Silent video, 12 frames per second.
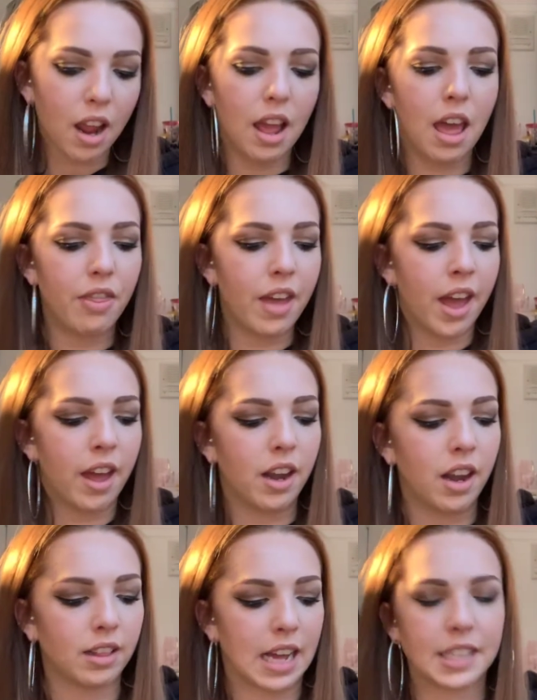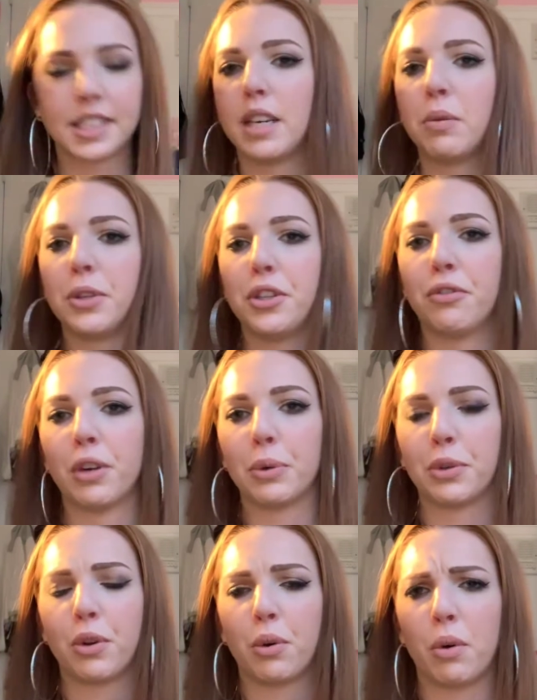And then lastly, I went to Forever
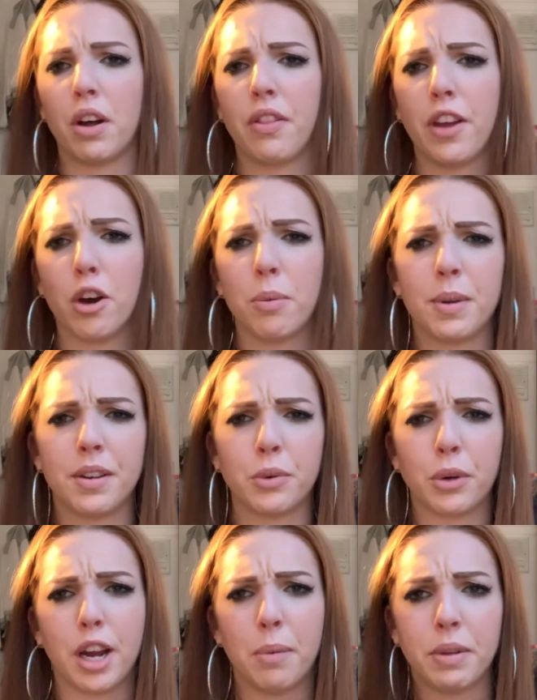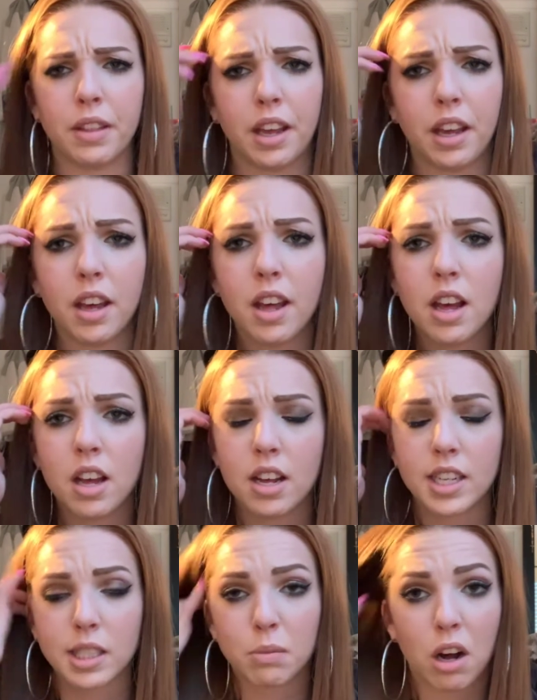21. They opened one up in like
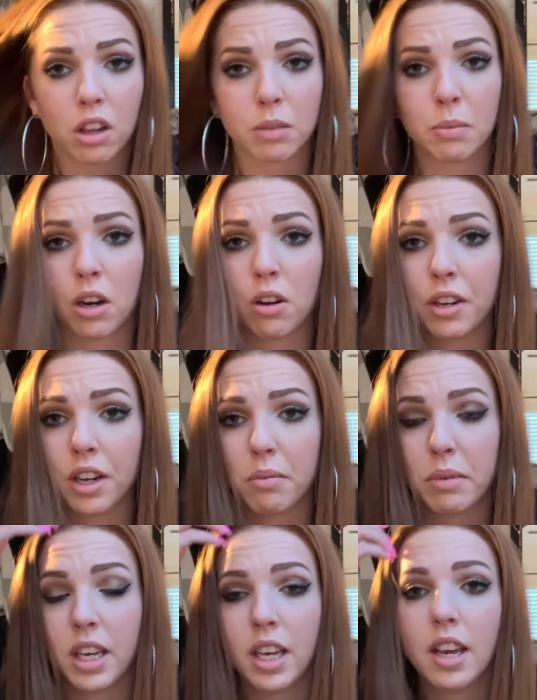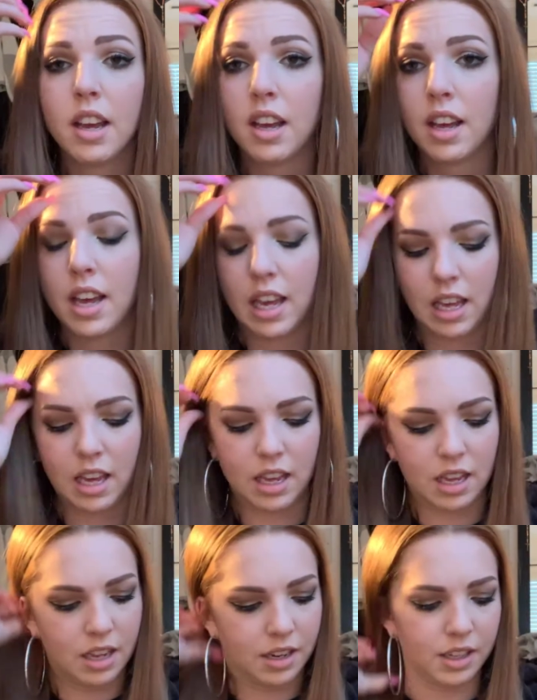a smaller mall near me
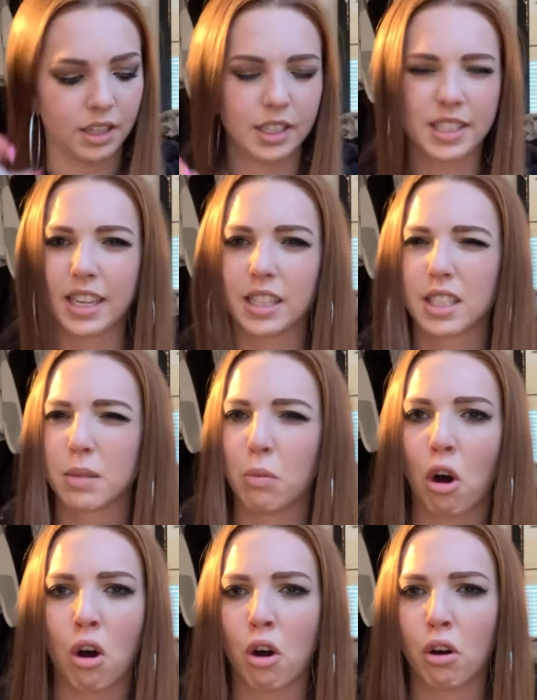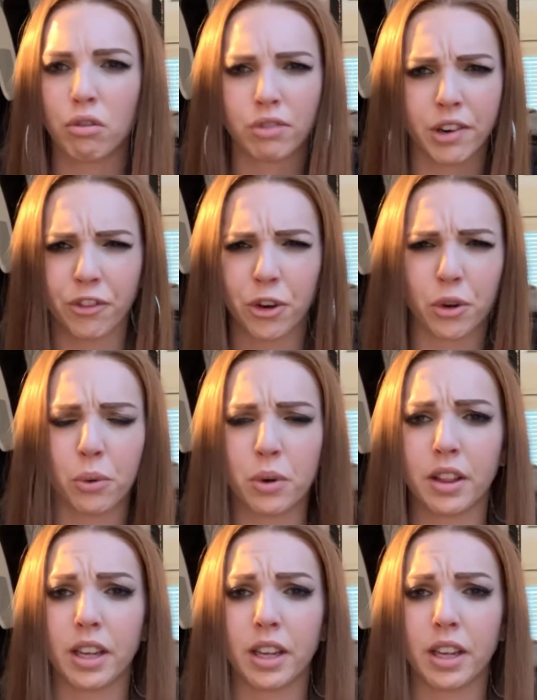and it's like a small Forever 21.